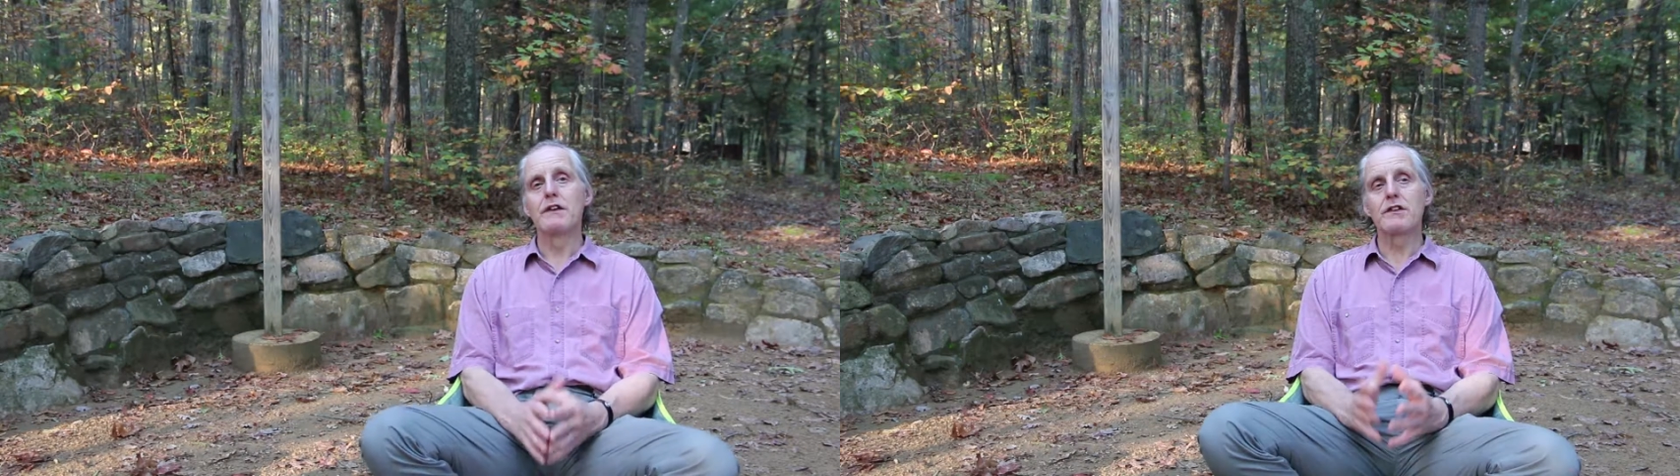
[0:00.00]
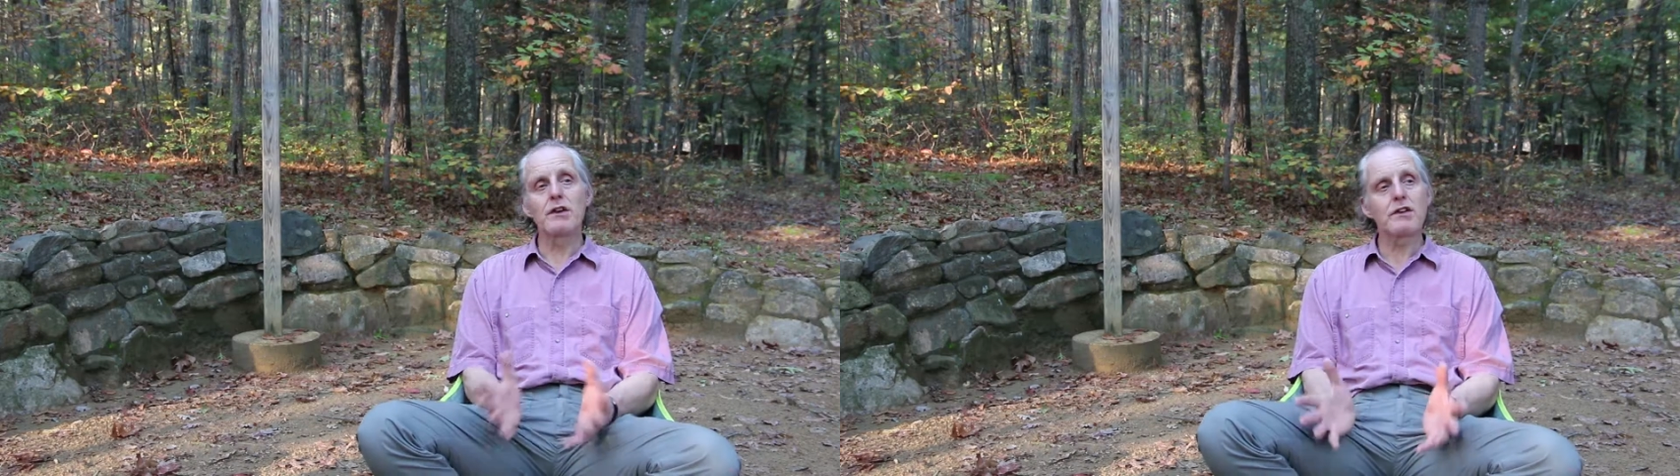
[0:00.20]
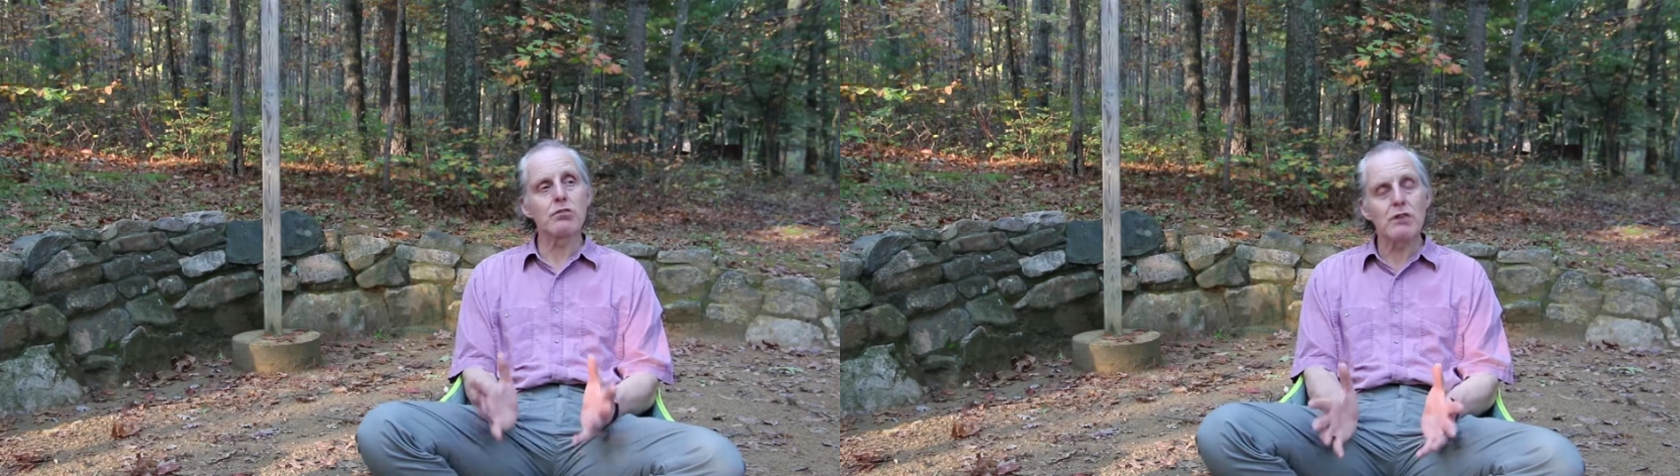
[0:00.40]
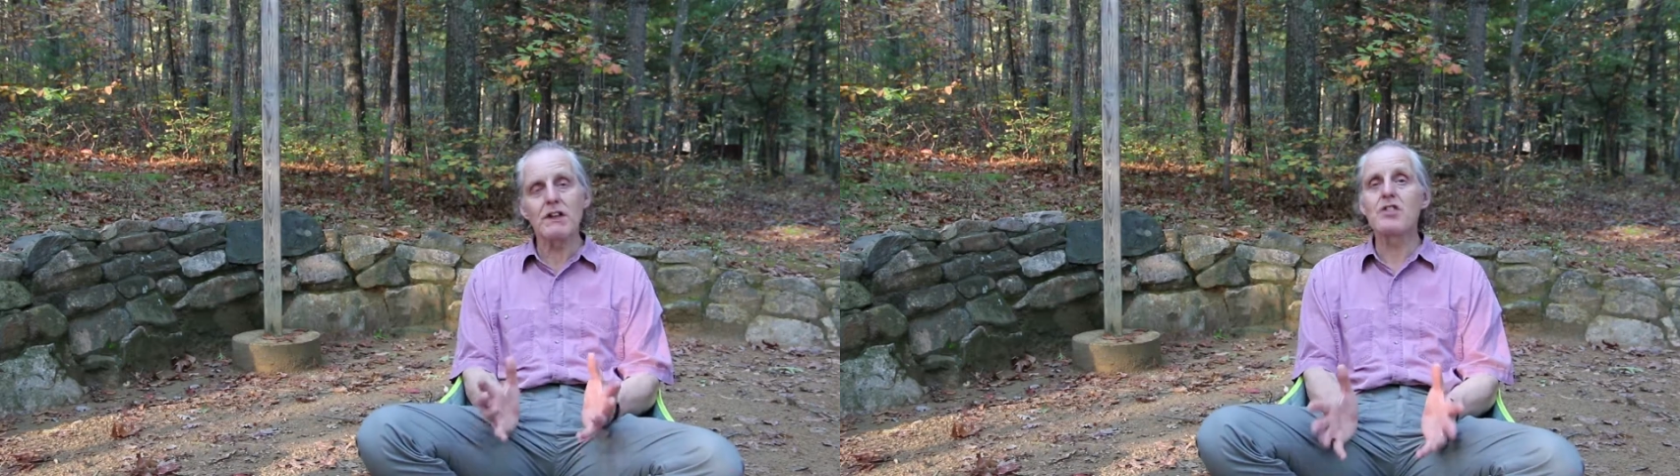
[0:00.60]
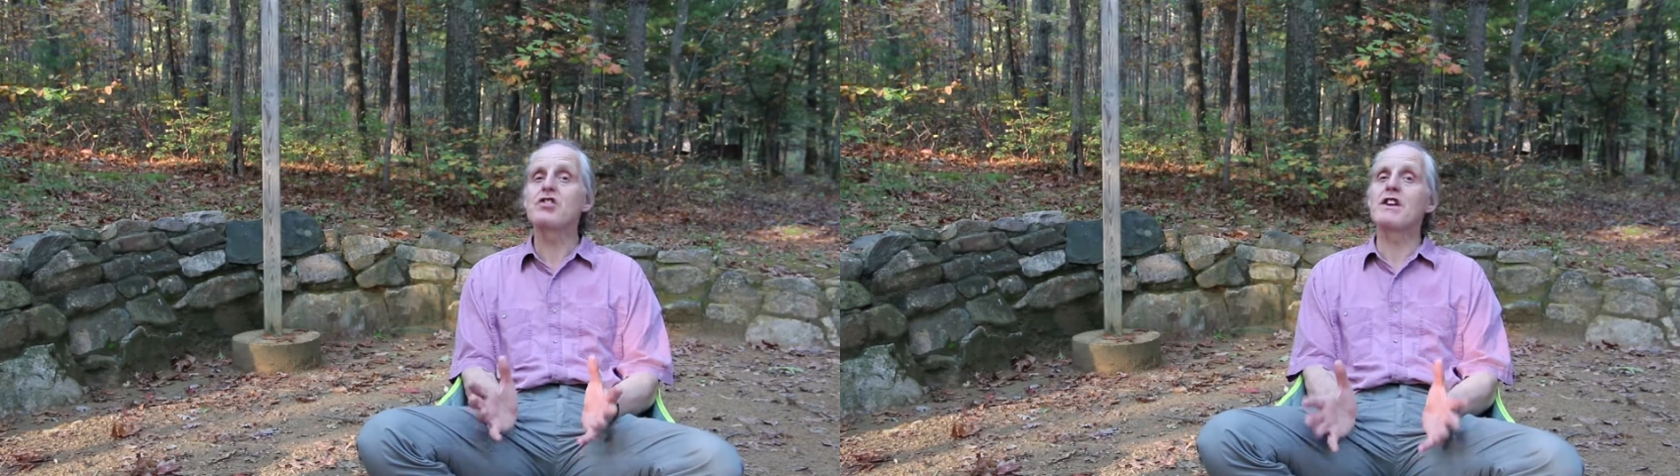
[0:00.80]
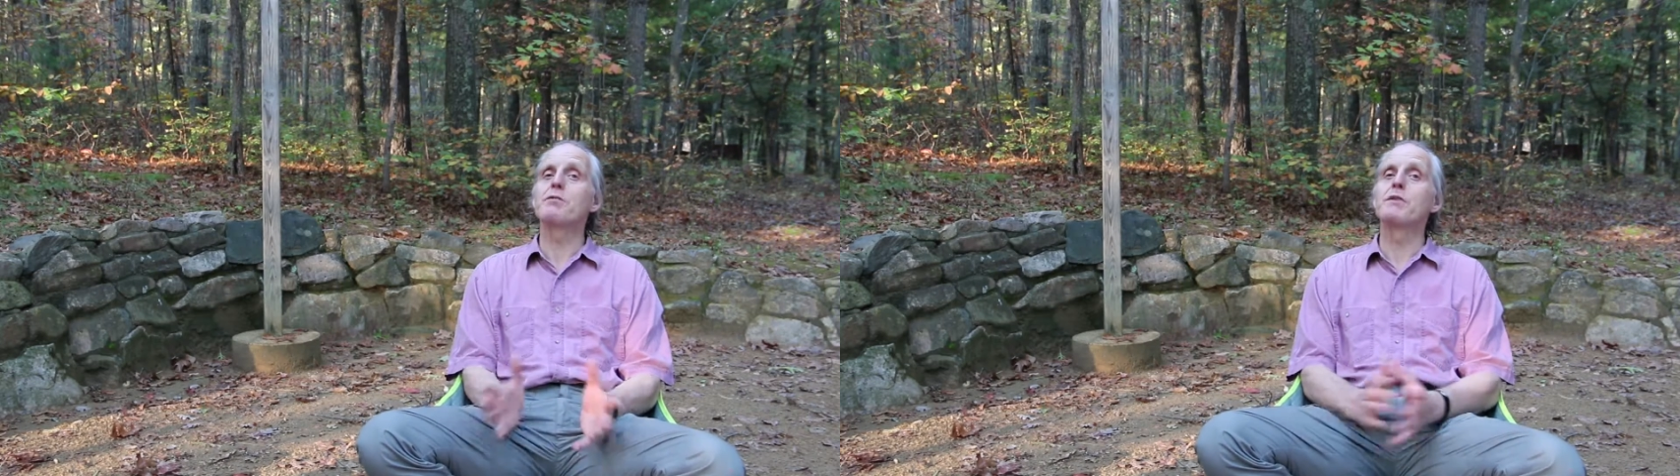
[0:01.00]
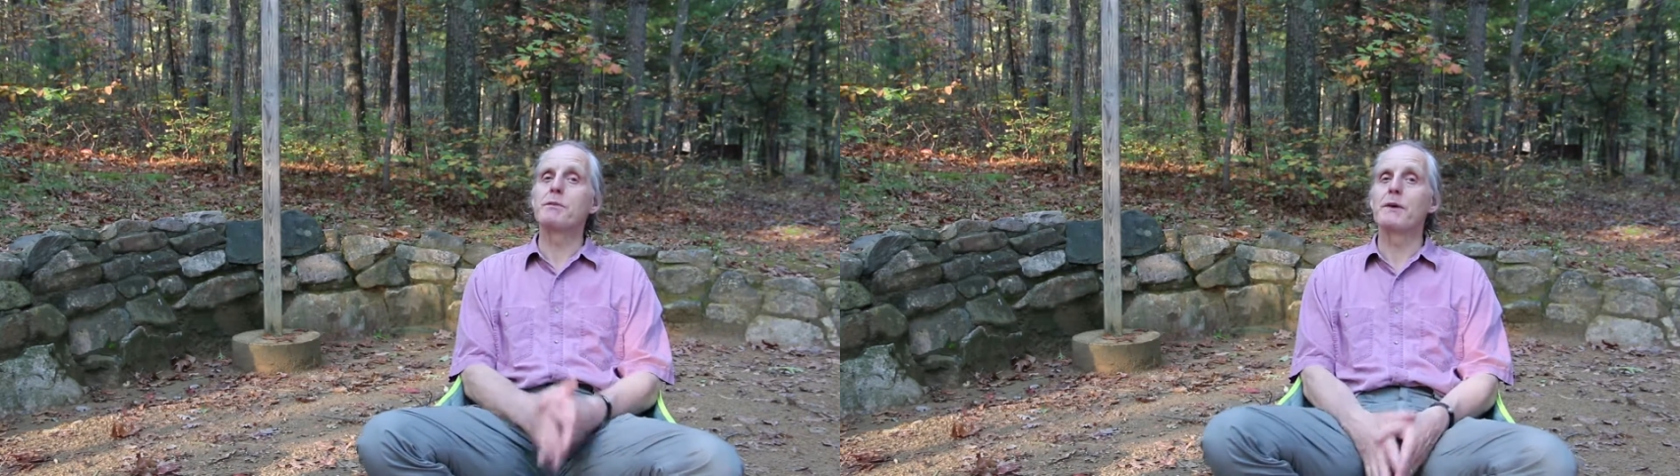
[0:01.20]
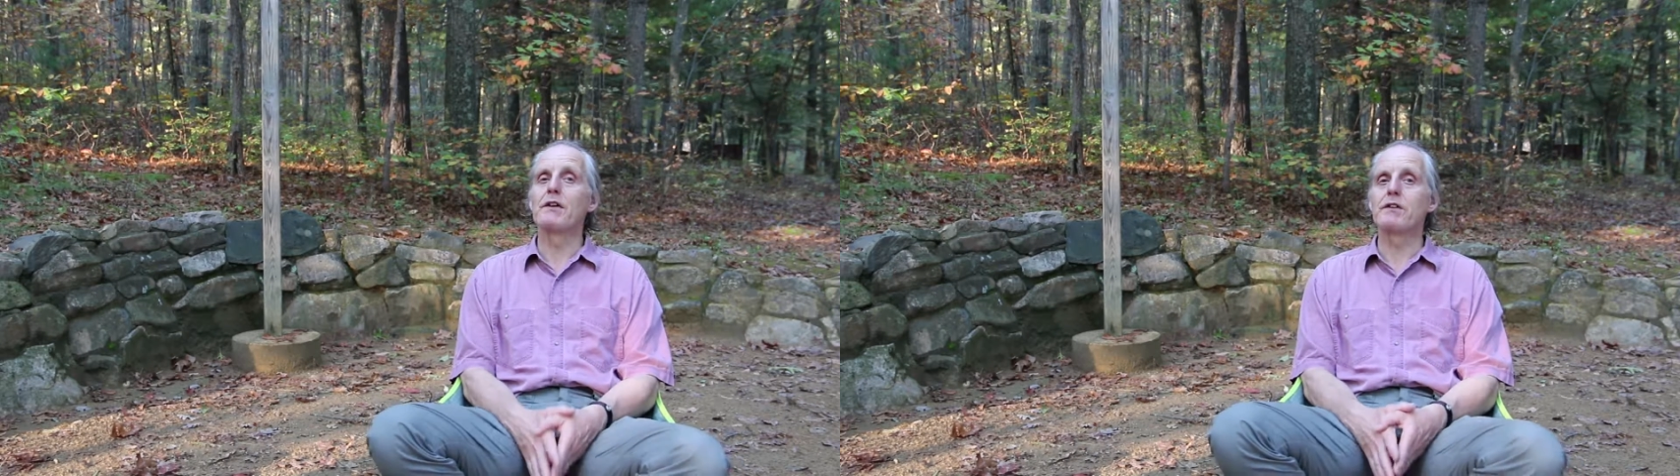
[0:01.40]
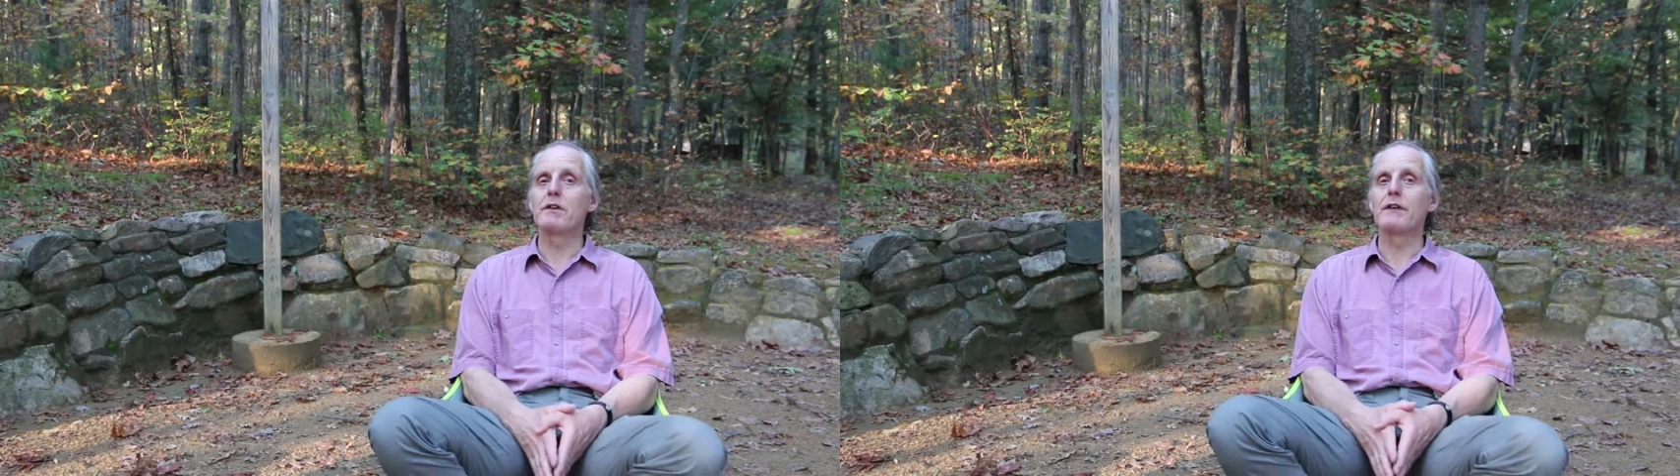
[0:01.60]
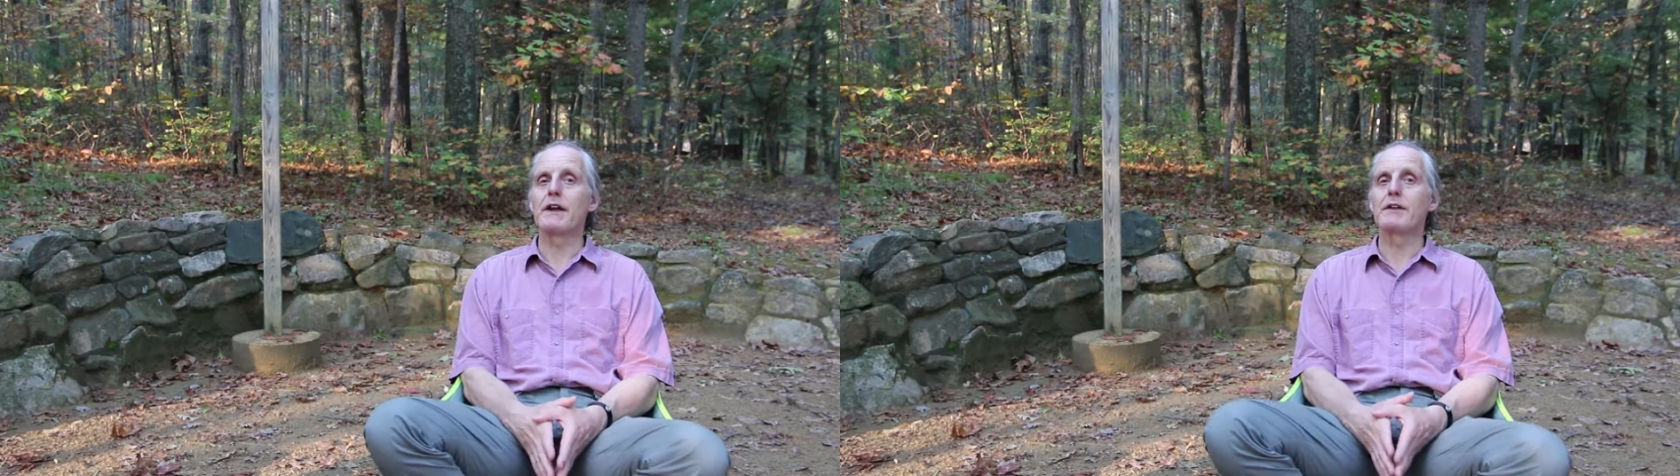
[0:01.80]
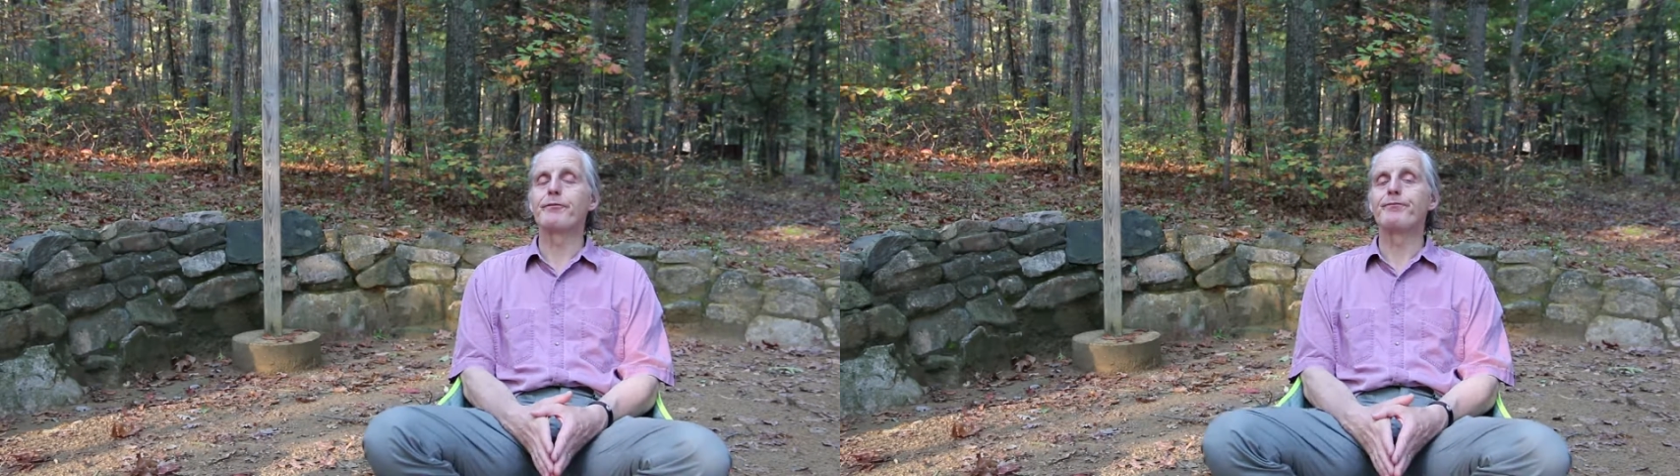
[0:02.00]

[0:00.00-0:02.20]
so it's a real achievement to be able to do that.